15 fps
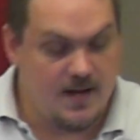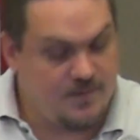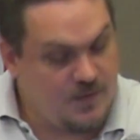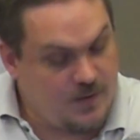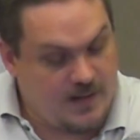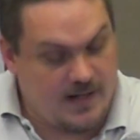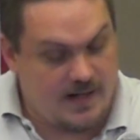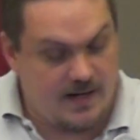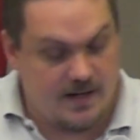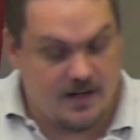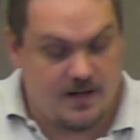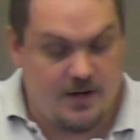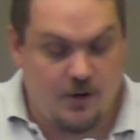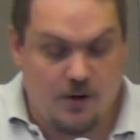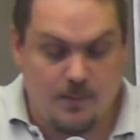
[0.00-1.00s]
If you get
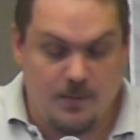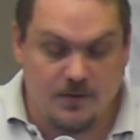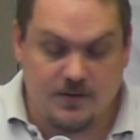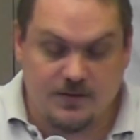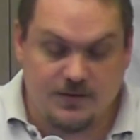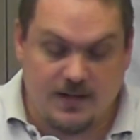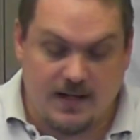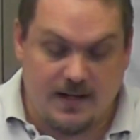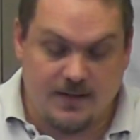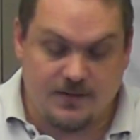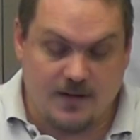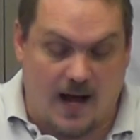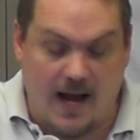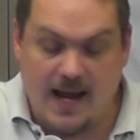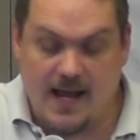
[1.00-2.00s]
an incurable
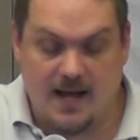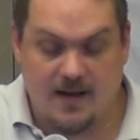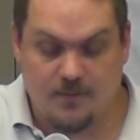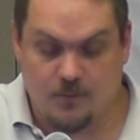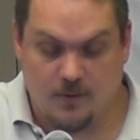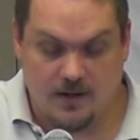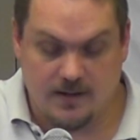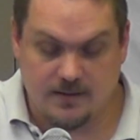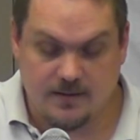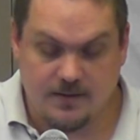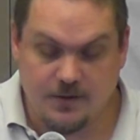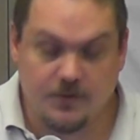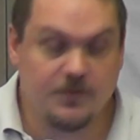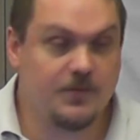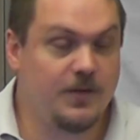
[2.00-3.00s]
disease, I have one,
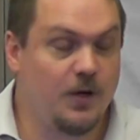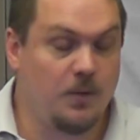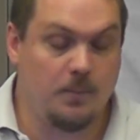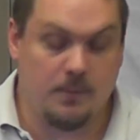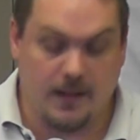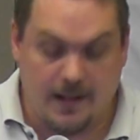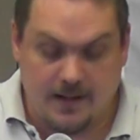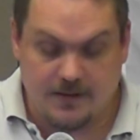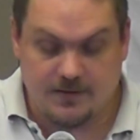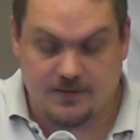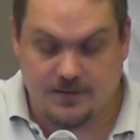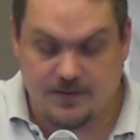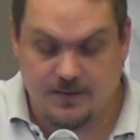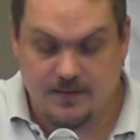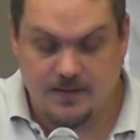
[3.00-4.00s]
you're still
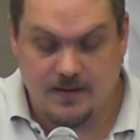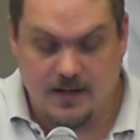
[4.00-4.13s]
blessed.